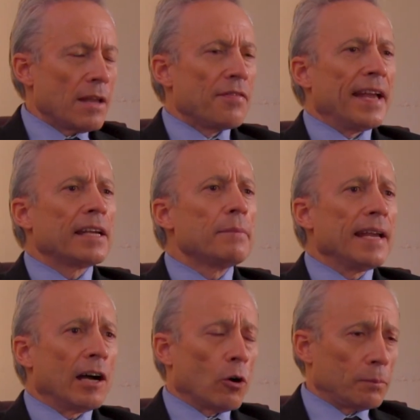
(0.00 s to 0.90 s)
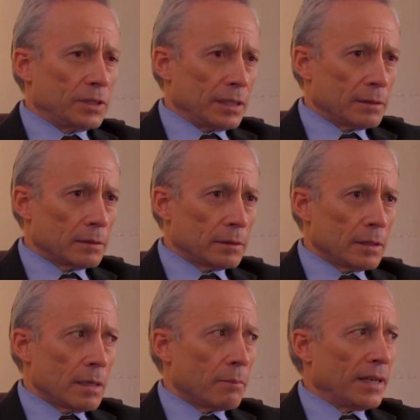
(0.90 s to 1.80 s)
They can be helped,
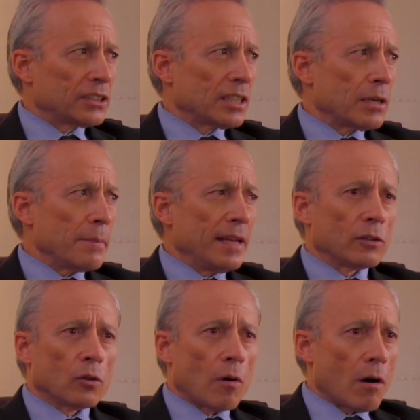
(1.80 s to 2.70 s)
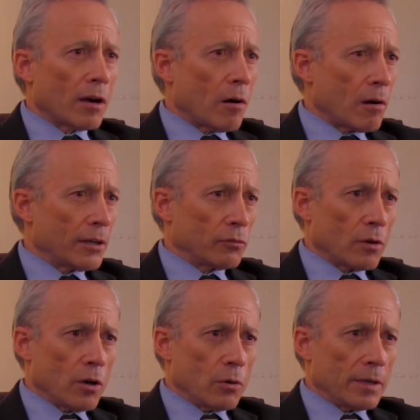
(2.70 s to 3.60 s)
but it's going to be a long, hard
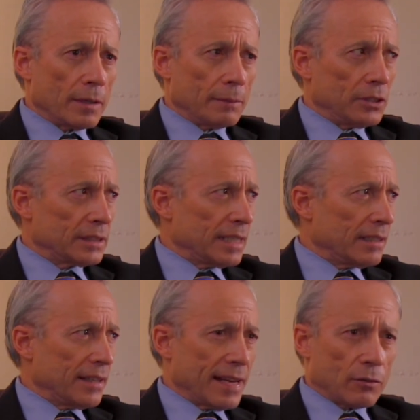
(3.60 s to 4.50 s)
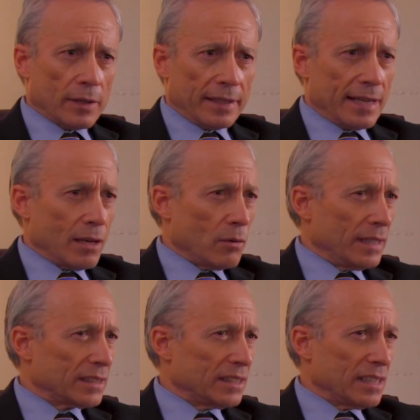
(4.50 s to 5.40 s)
road. I'm just telling you that right now.
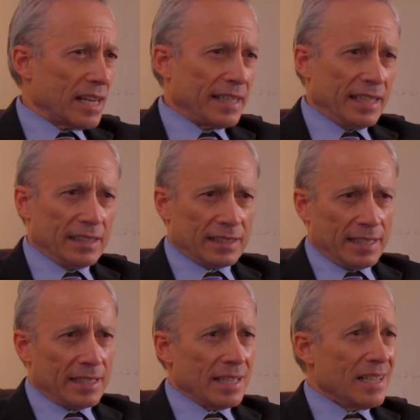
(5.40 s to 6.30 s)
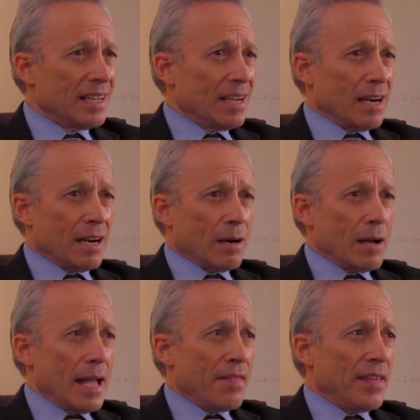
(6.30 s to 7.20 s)
It's not easy.
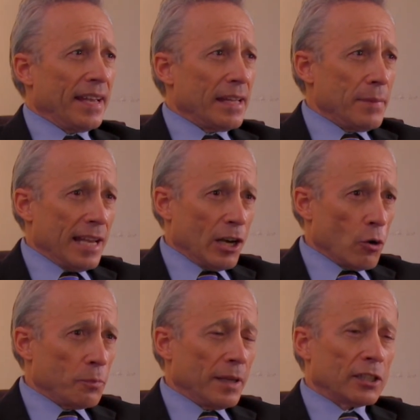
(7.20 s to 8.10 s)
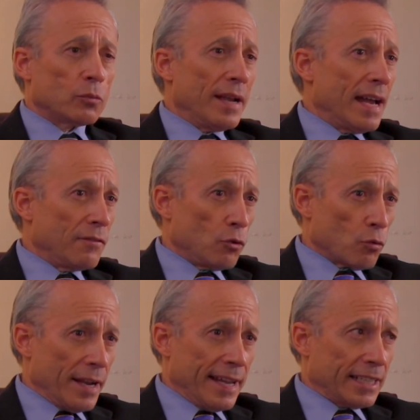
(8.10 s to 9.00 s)
And they can be helped because we have
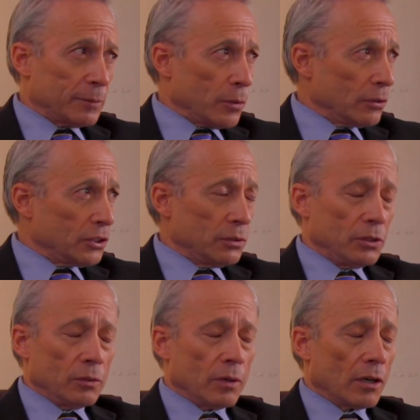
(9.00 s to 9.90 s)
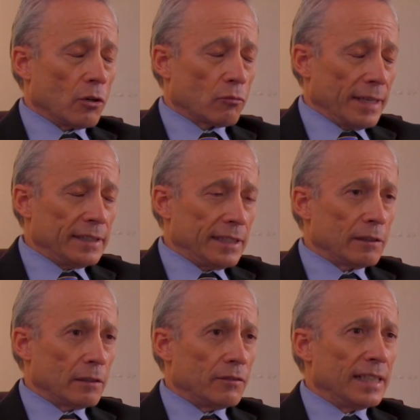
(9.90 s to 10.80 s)
great experts who do a great
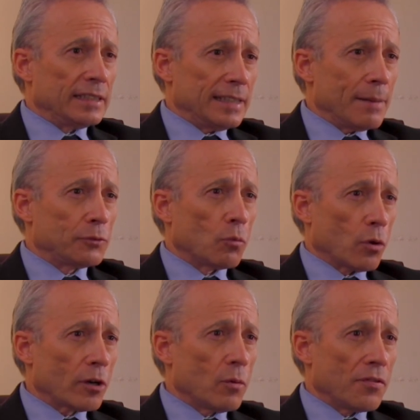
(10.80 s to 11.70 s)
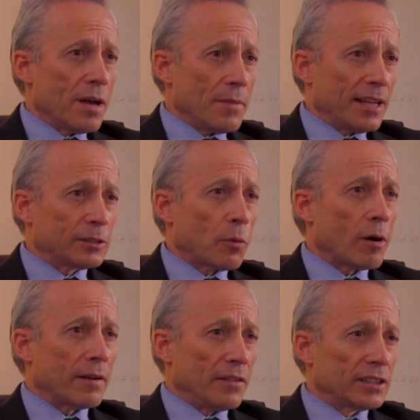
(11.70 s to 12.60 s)
deal of in-depth work with them, and that's
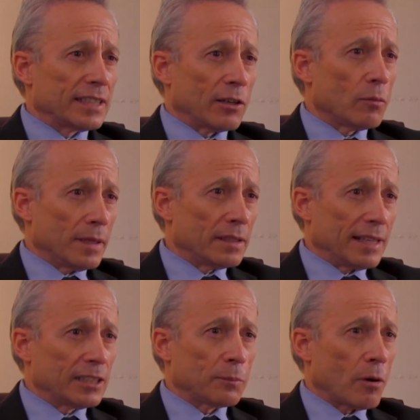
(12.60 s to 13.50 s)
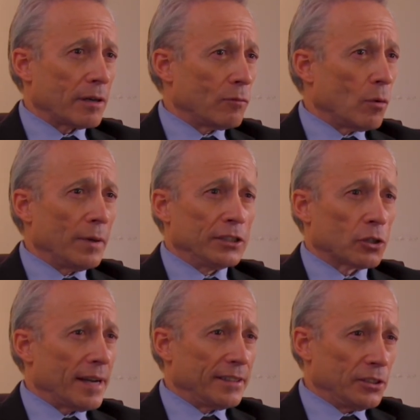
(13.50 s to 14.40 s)
part of the settlement. That's part of what we
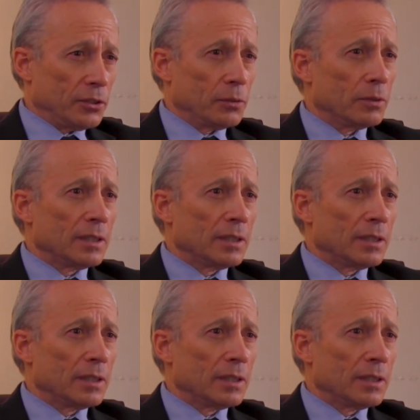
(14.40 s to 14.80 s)
try to do.